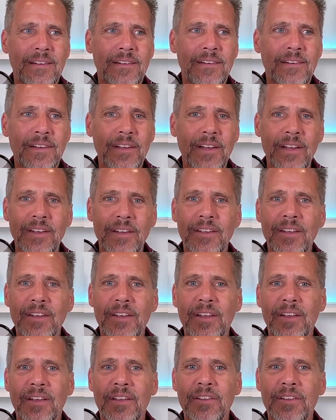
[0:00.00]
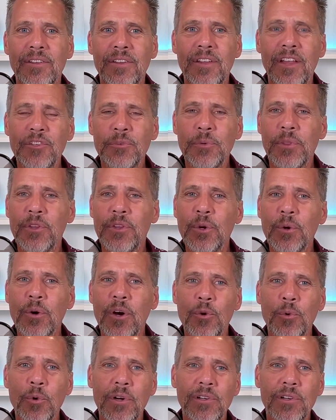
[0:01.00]
Okay, so that's what the new
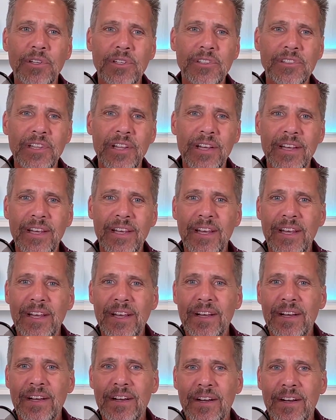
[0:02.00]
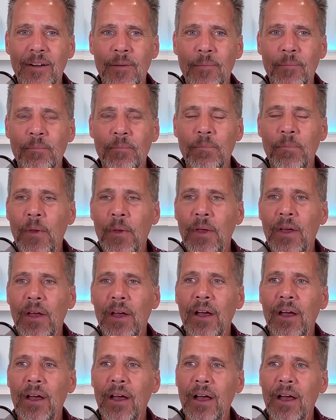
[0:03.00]
artwork looks like. Um,
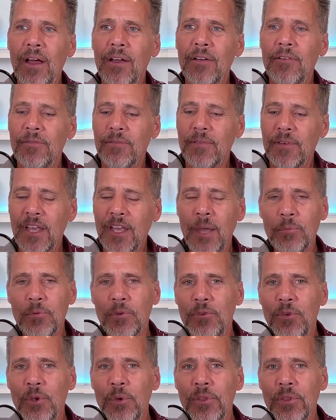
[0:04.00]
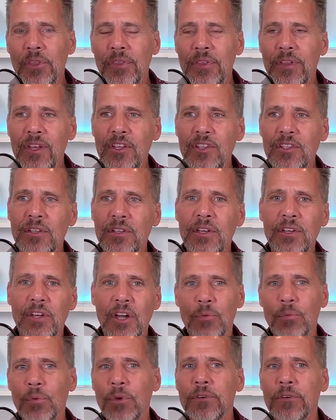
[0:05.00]
I've kept a few of the things and
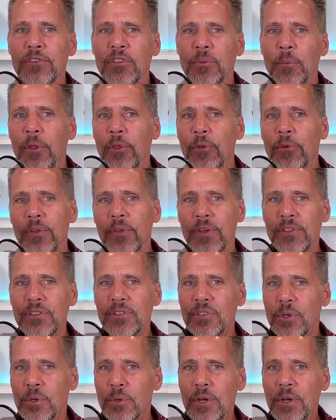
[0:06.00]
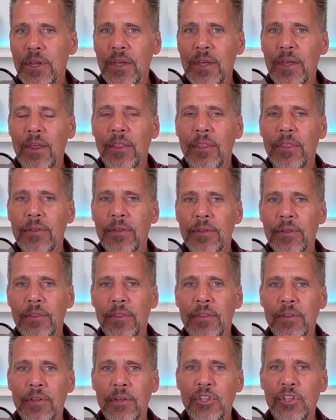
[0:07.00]
gotten rid of some other things. So the
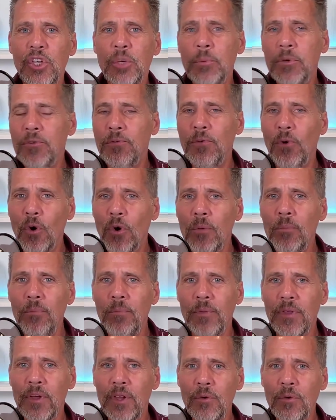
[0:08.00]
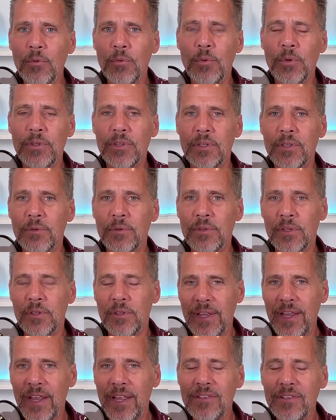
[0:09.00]
the human form there with the with
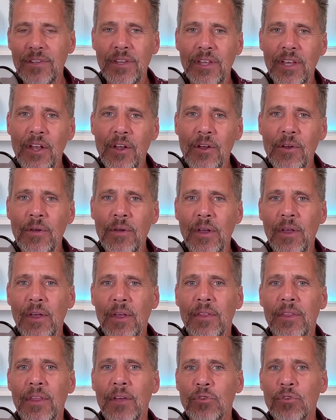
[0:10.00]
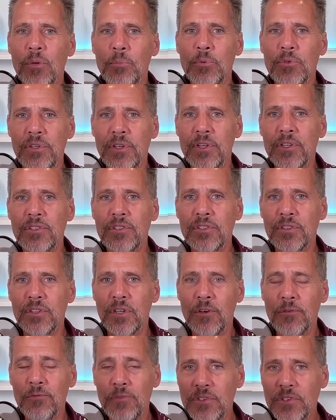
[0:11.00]
the hands in the air that represents
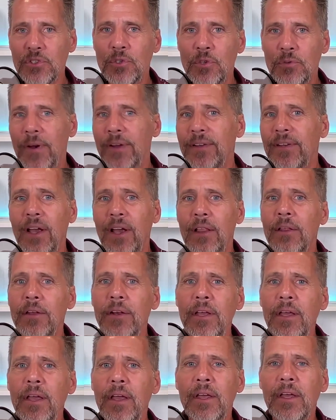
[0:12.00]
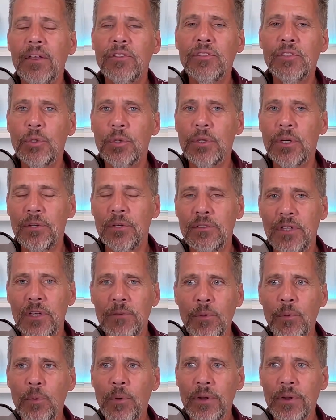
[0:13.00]
uh, physical vitality. So I
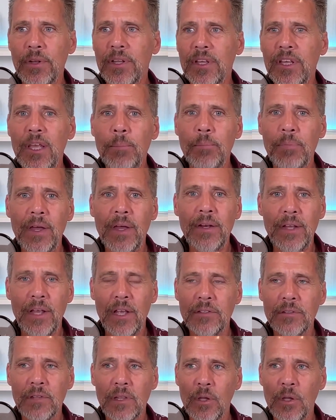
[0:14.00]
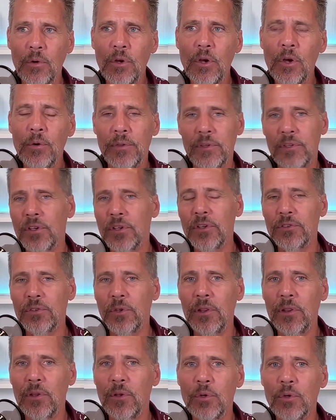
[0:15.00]
definitely wanted to keep that as the logo. It's
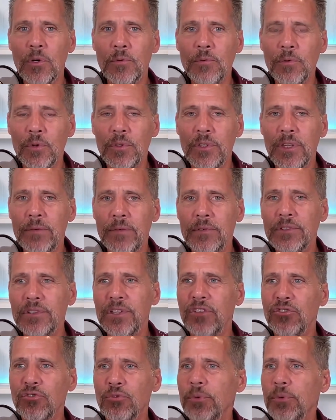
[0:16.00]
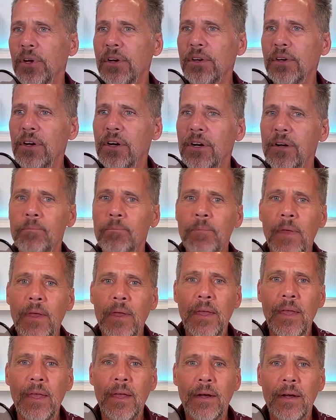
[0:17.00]
also the logo for davidsandstrom.com.
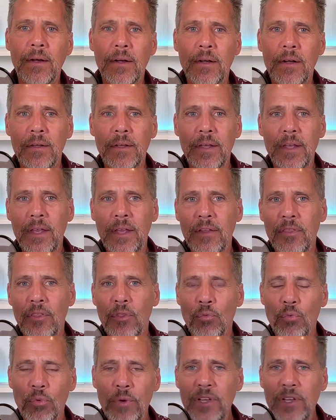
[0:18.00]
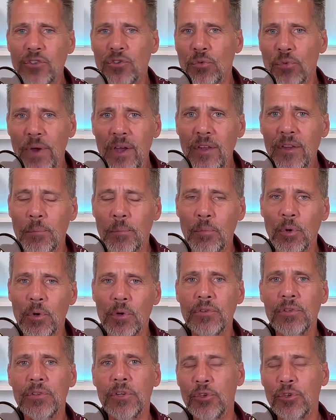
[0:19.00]
Uh, and the rings around the
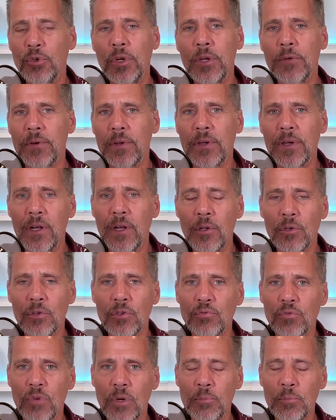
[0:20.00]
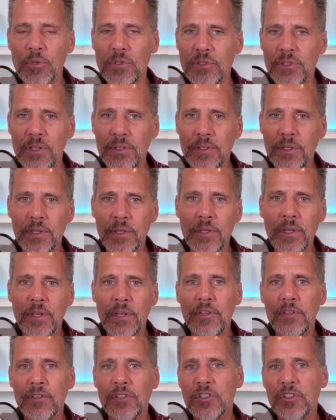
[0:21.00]
person are two different colors representing
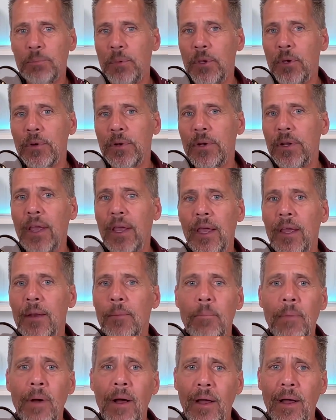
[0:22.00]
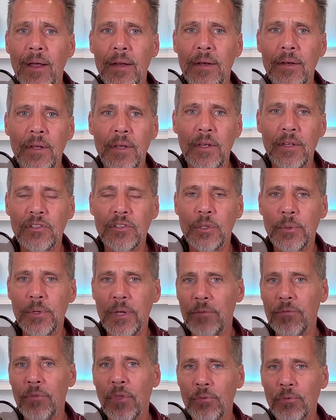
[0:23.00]
spirit and mind. So we
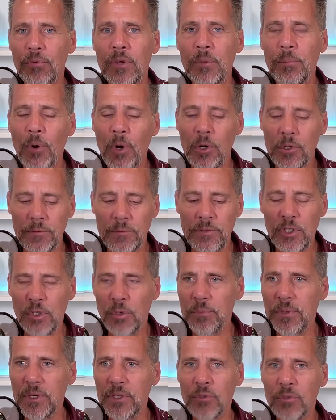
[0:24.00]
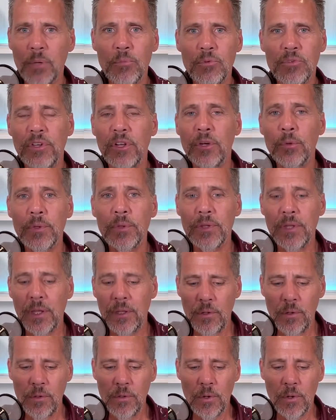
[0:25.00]
have the three parts of a human being represented with
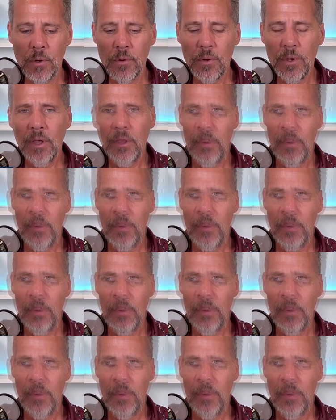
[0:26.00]
that logo